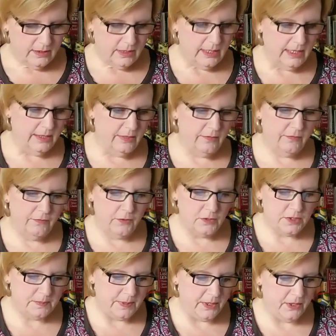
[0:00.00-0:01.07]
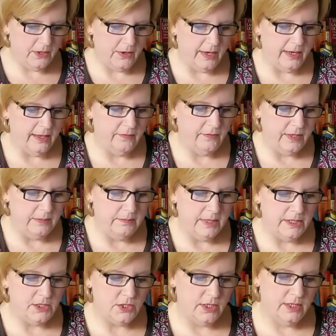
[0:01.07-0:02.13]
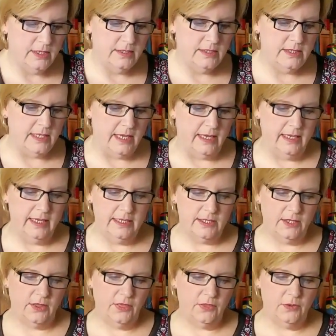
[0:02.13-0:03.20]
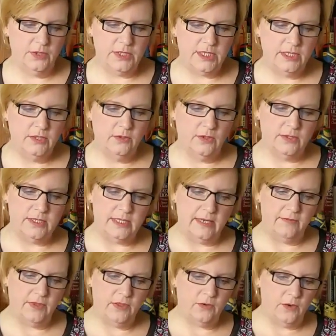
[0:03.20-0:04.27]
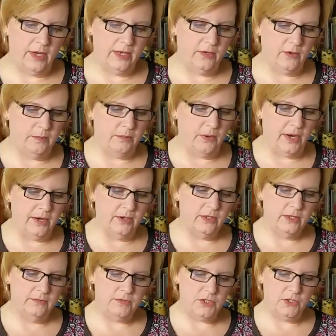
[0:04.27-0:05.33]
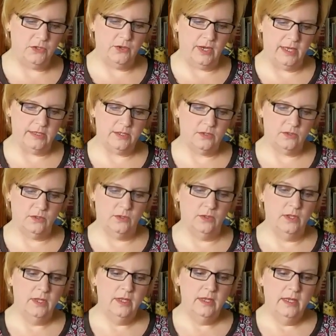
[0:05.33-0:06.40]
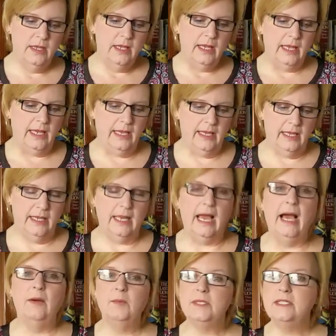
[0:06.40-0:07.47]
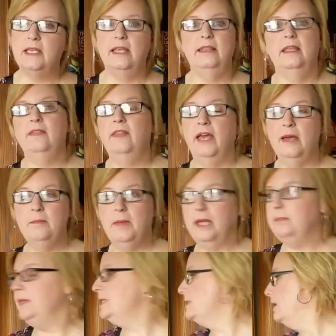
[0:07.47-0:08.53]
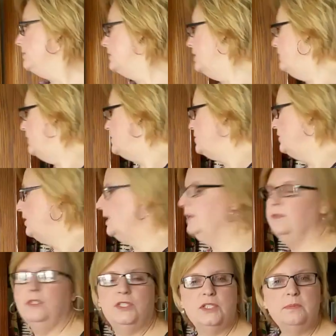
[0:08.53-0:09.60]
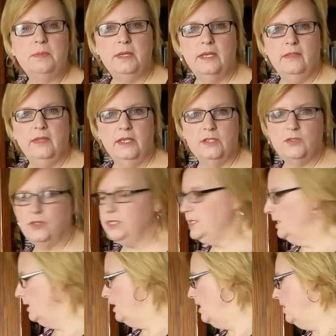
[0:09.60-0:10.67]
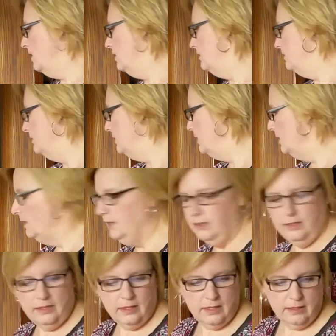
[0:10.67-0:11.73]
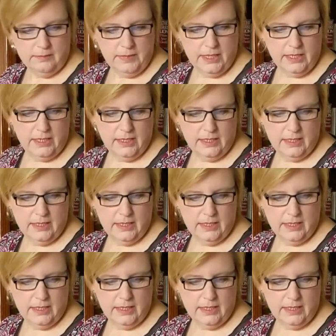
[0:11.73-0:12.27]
the first paragraph, he mentions that he's a 13-year-old 7th grader at Briarcliff Junior High School. And I would say that that might be something that you could even just put in the interesting column. He